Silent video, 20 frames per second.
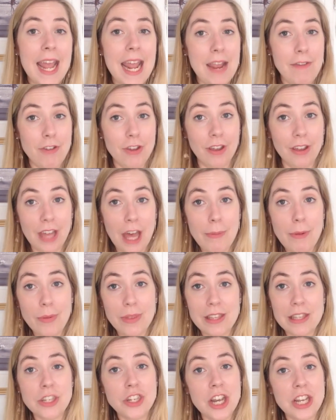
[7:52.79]
If you can come up
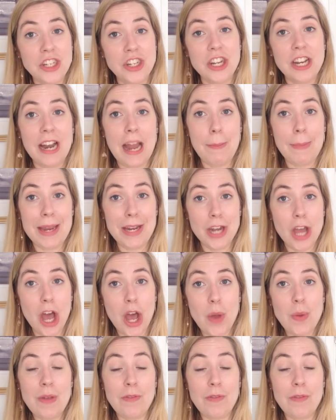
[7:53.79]
with a suggestion, let me know.